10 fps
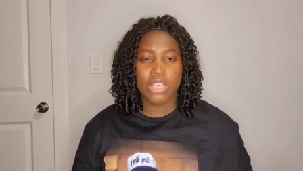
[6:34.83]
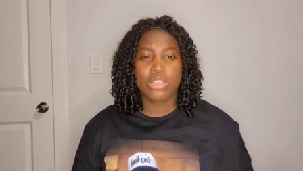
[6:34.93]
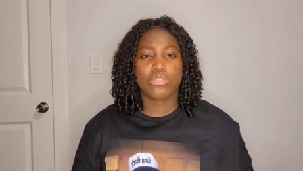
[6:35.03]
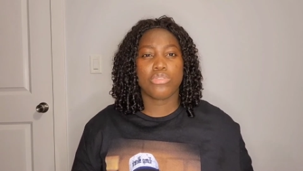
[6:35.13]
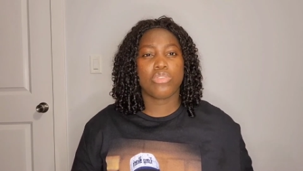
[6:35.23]

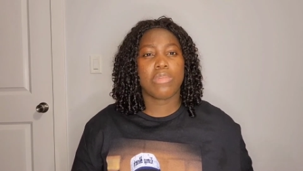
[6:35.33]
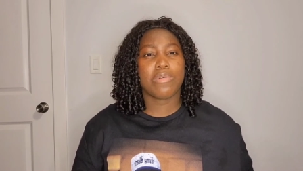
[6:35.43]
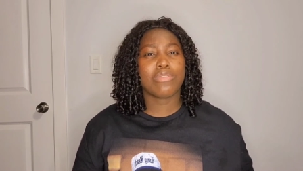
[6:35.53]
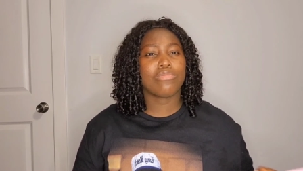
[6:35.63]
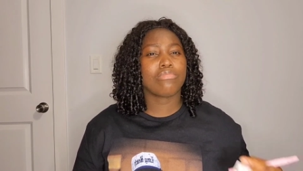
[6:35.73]
So you might
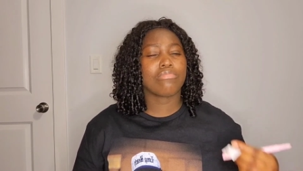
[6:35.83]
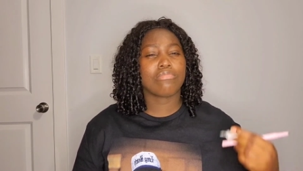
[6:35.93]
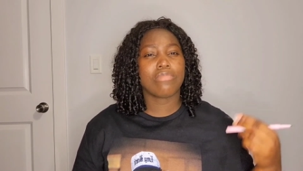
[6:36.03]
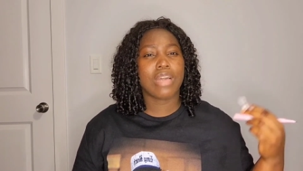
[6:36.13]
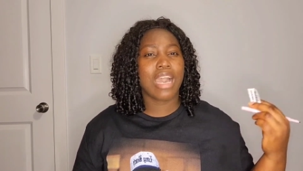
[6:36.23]
want to
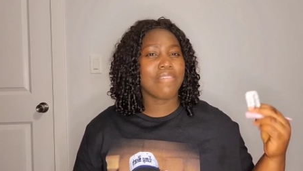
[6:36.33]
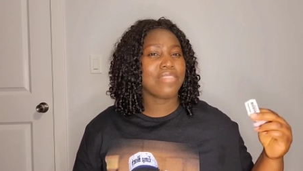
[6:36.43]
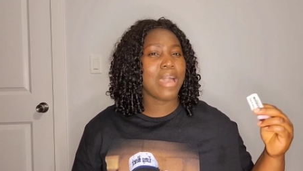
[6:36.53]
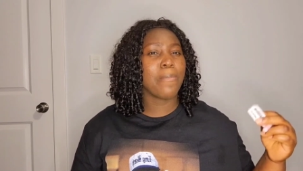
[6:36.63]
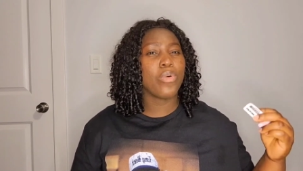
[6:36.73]
have
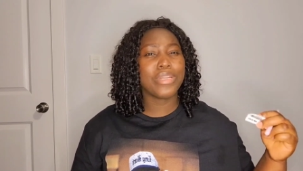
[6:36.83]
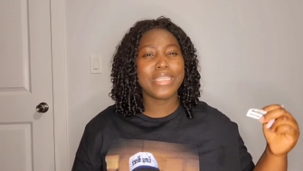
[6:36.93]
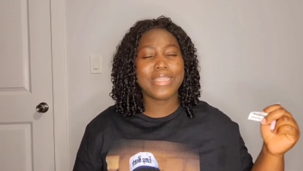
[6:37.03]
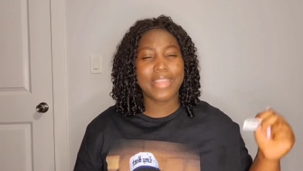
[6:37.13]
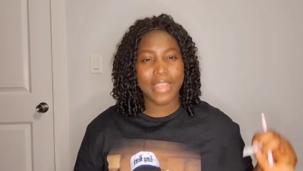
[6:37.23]
that
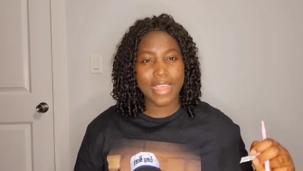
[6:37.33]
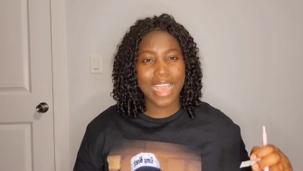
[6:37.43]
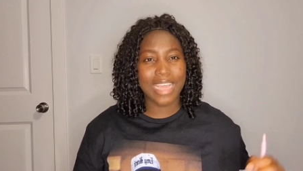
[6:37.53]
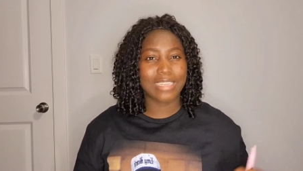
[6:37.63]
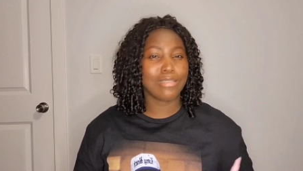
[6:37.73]
money there,
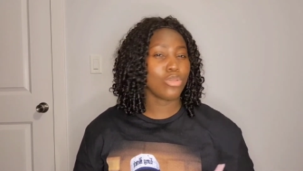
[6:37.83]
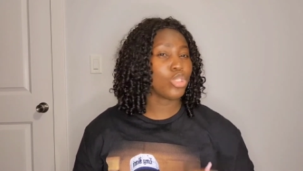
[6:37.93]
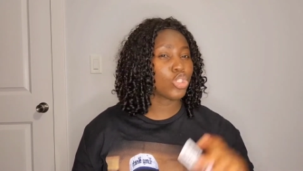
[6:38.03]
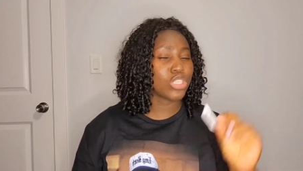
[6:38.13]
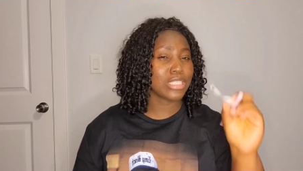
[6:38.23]
and
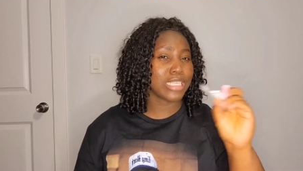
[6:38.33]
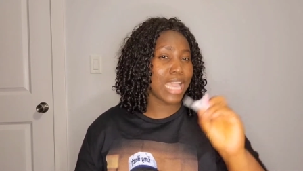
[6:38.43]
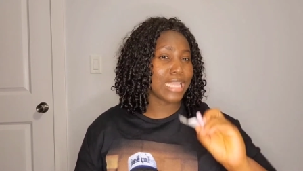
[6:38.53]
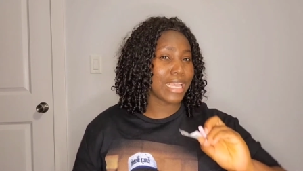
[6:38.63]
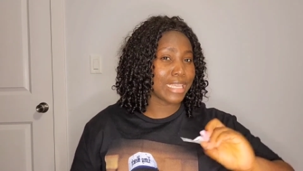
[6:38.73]
not just the
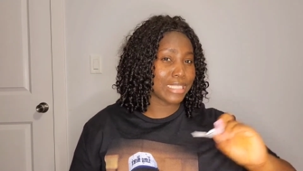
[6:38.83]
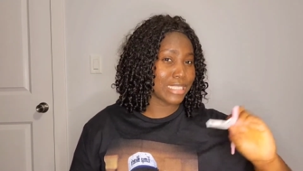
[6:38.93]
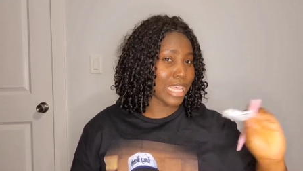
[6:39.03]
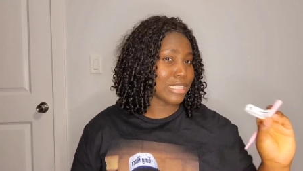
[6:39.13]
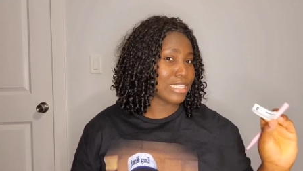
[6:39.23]

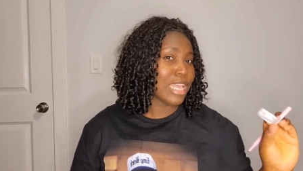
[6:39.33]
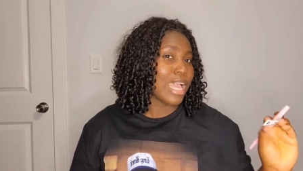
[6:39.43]
exact